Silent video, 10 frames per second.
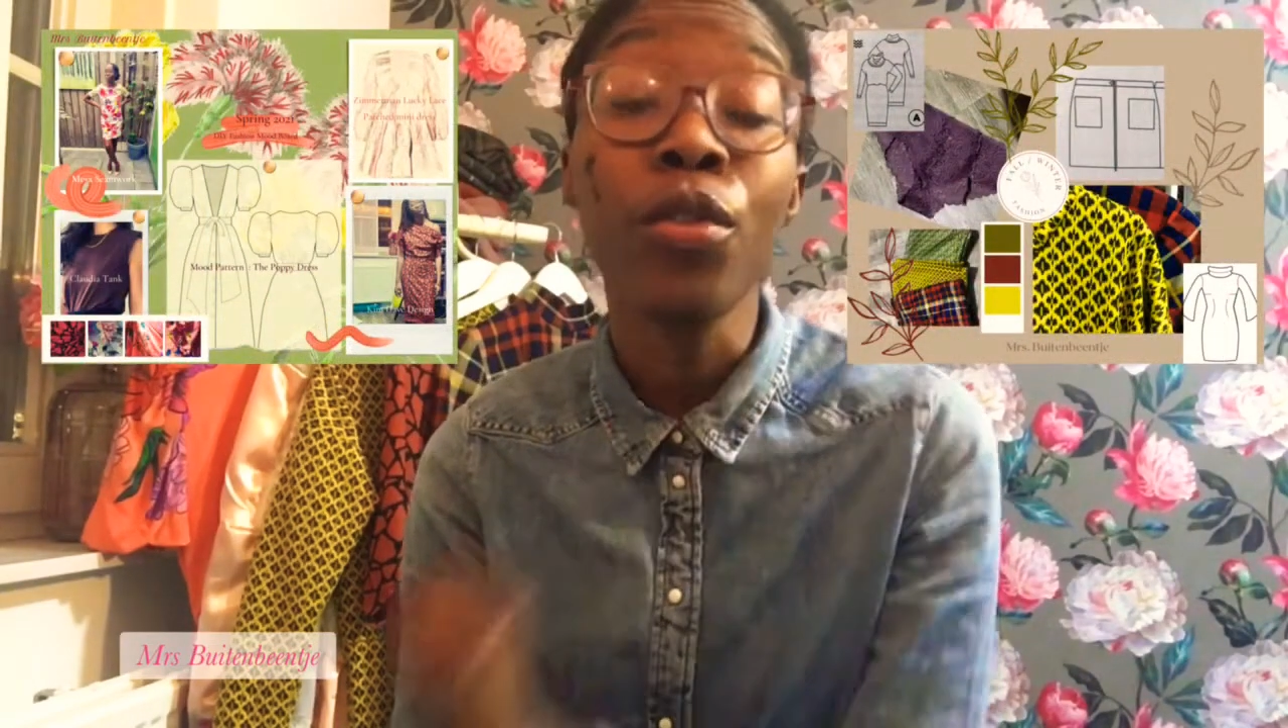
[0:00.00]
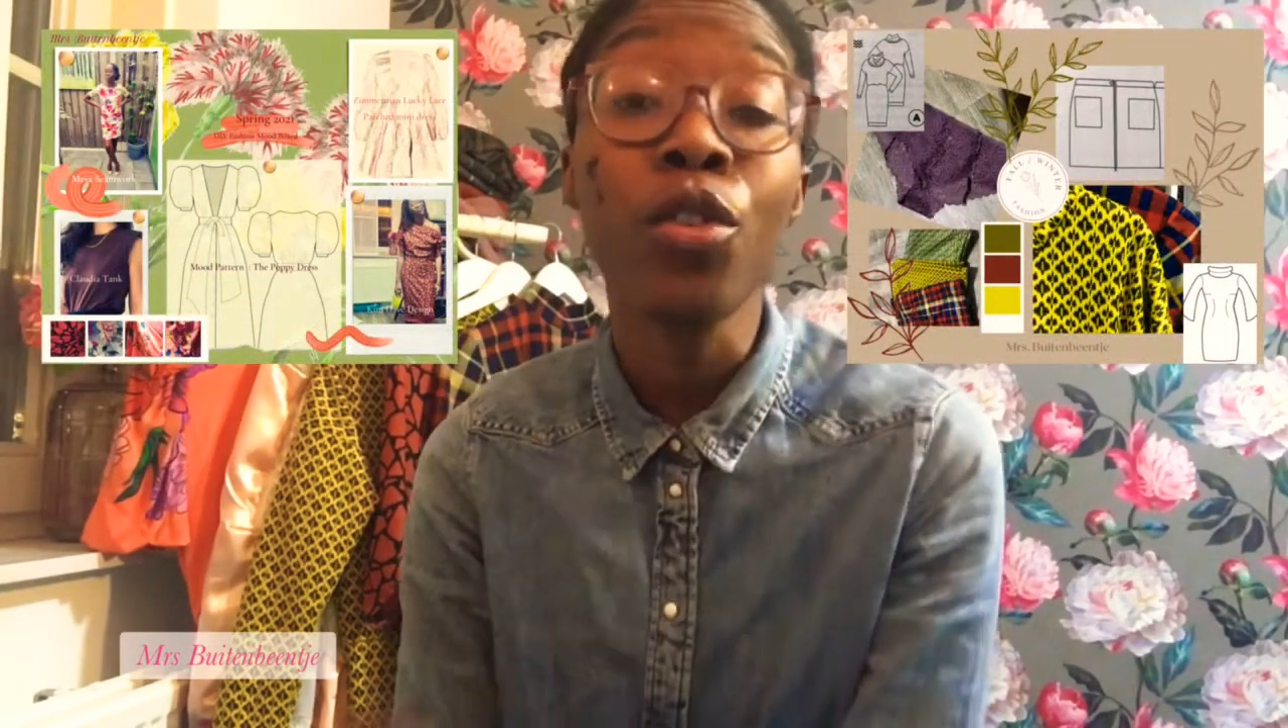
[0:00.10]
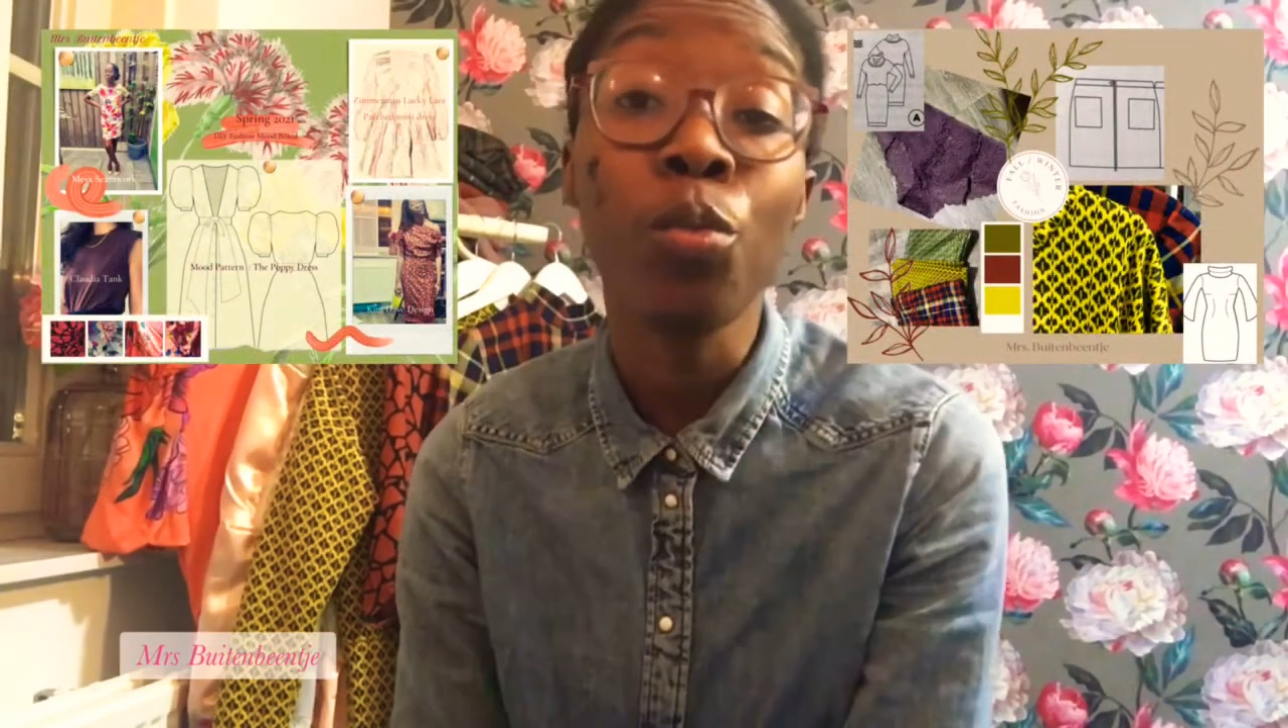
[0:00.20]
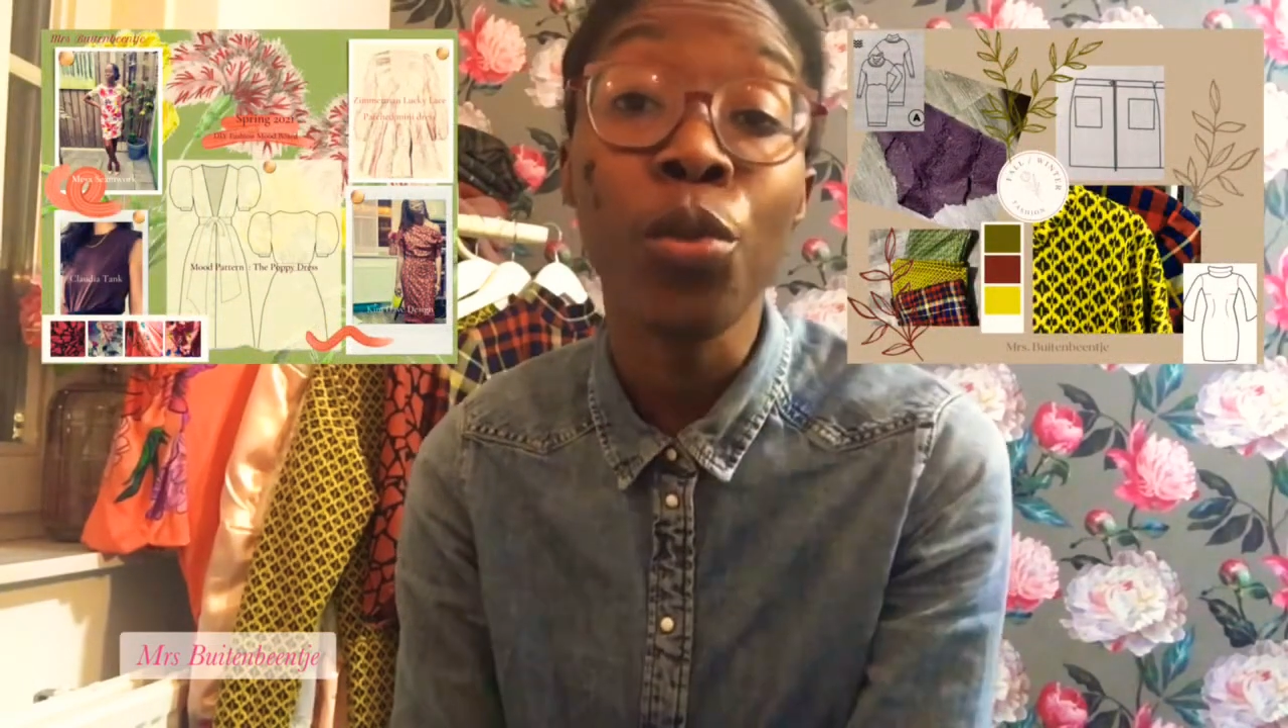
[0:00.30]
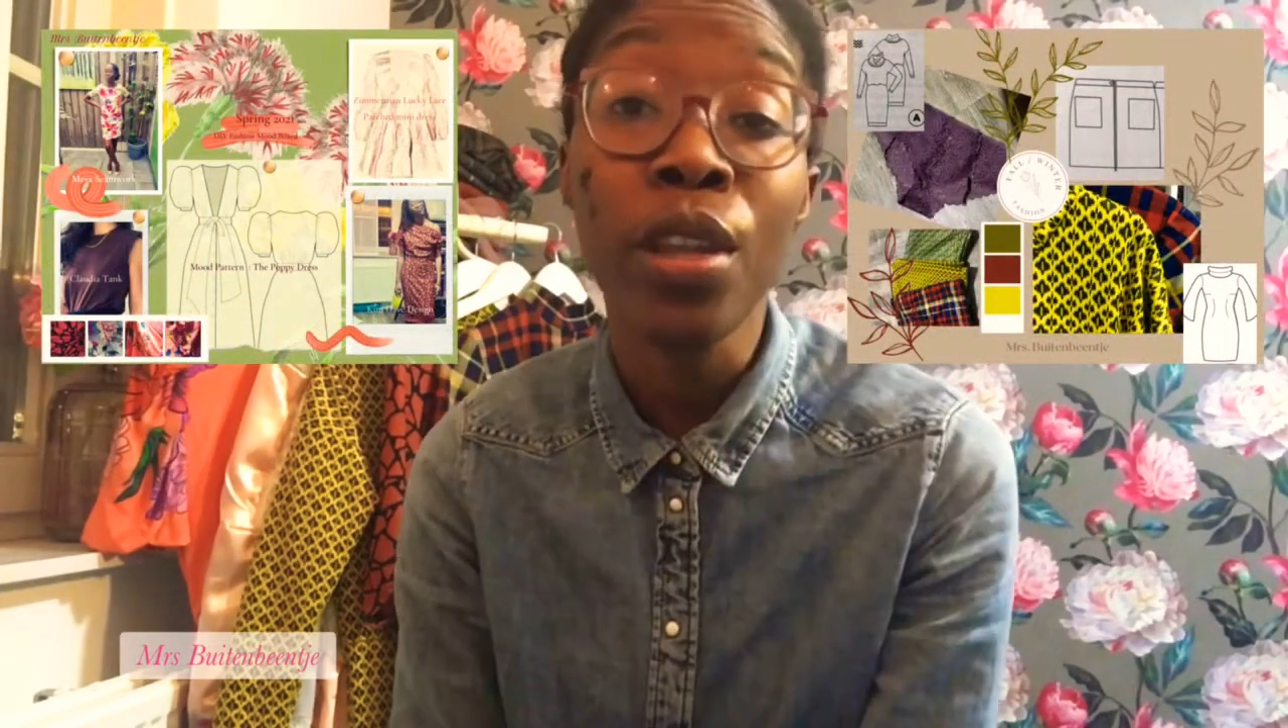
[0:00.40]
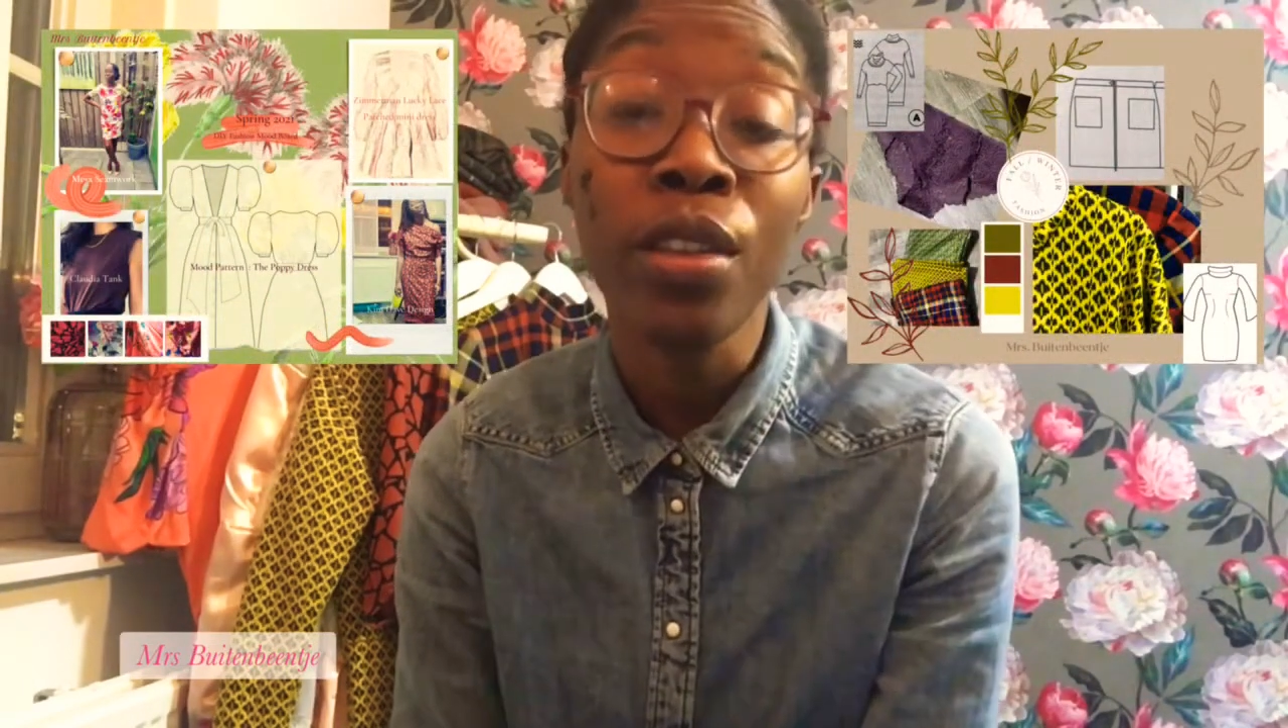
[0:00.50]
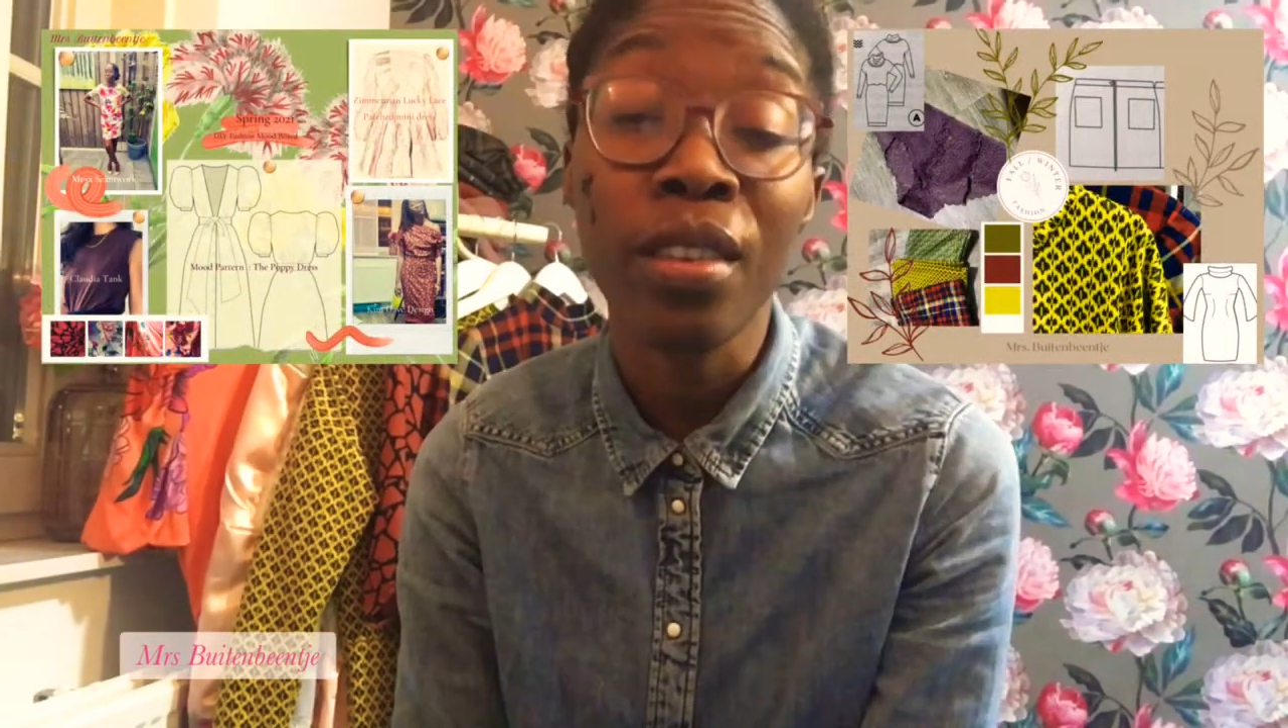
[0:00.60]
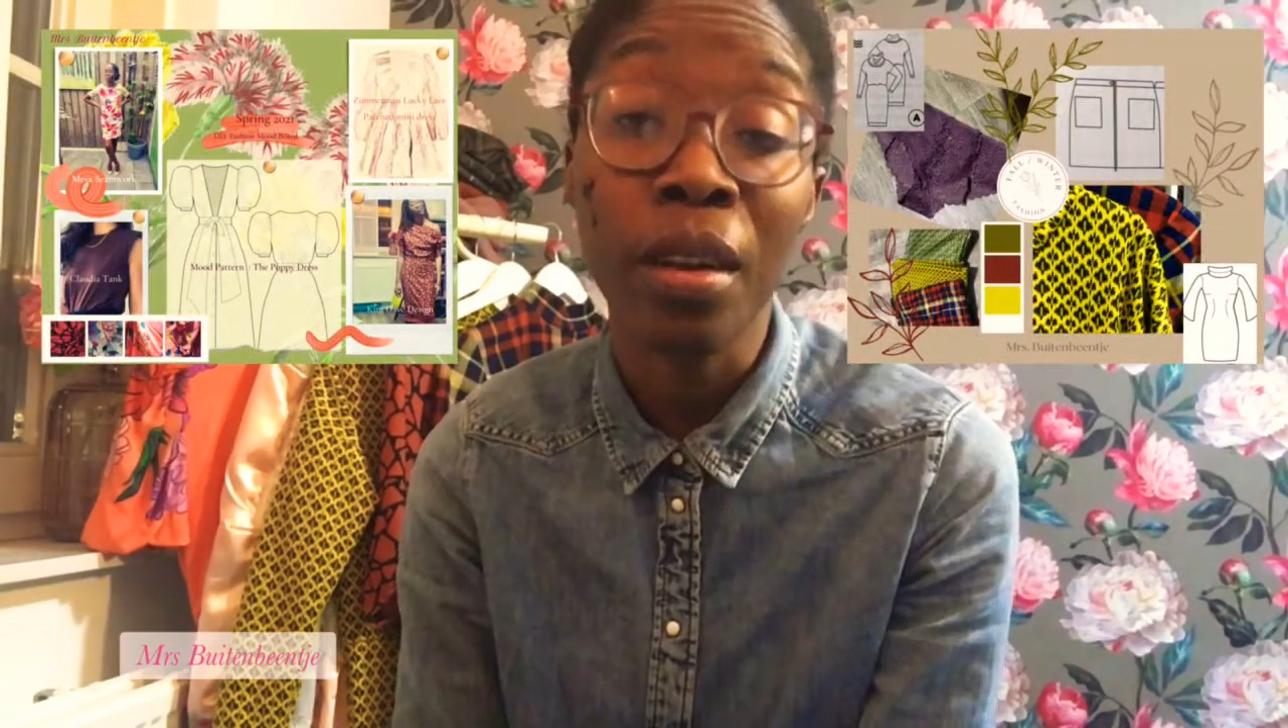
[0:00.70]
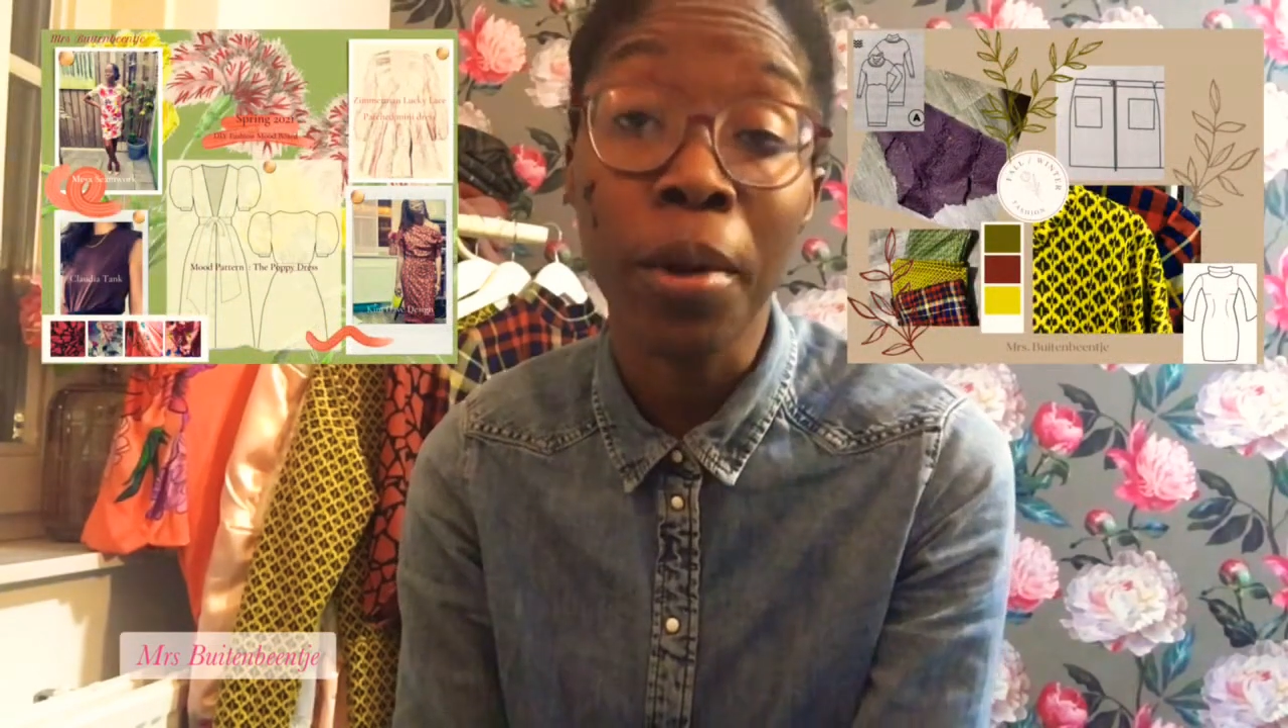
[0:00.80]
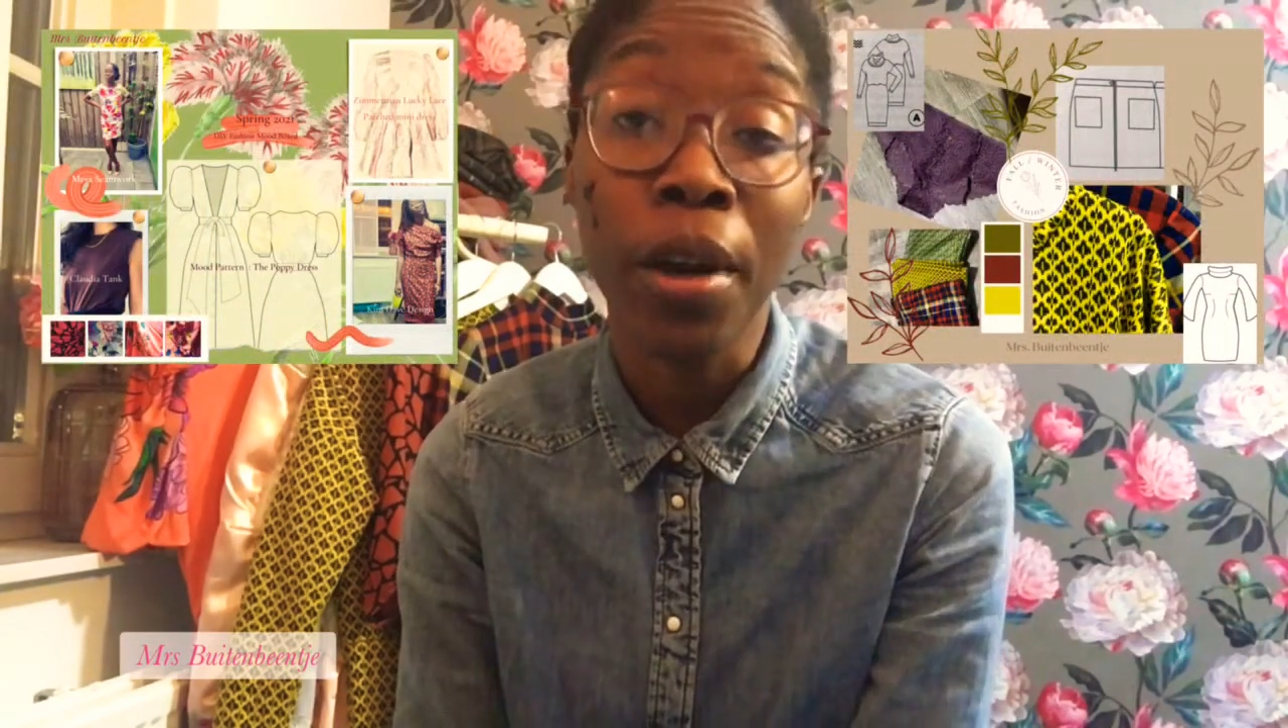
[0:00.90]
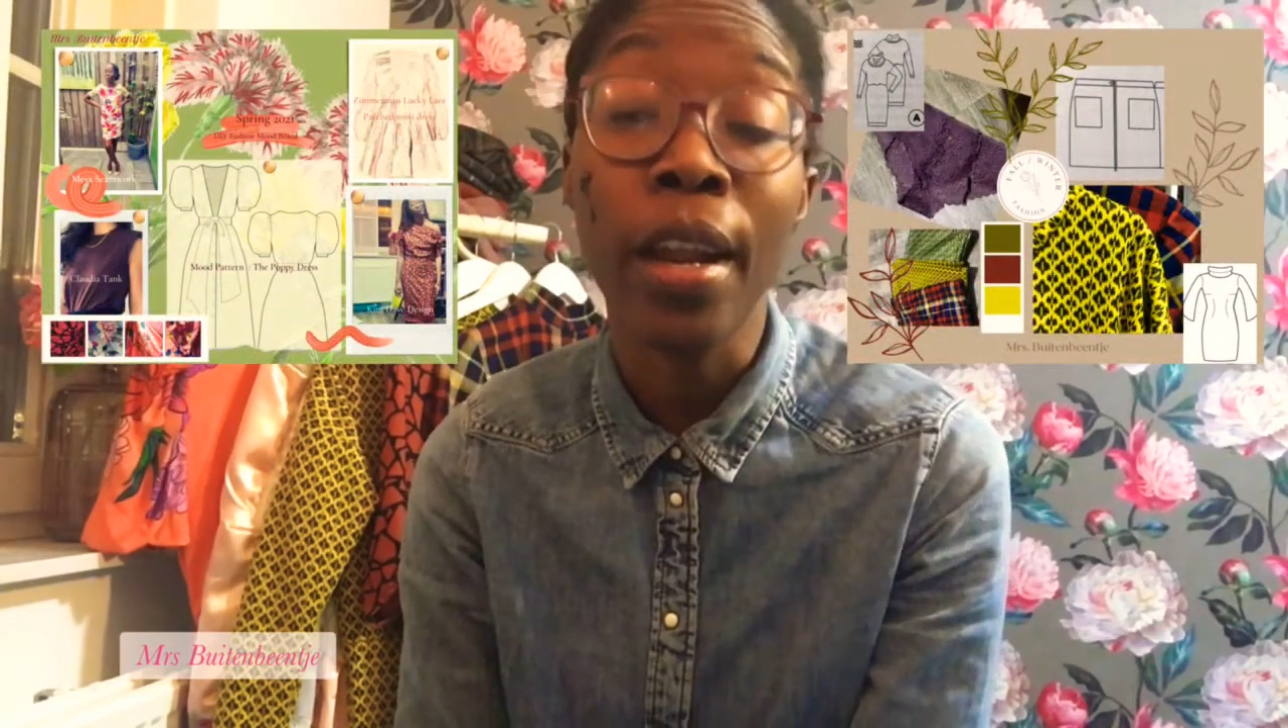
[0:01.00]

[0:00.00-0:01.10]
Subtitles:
spring summer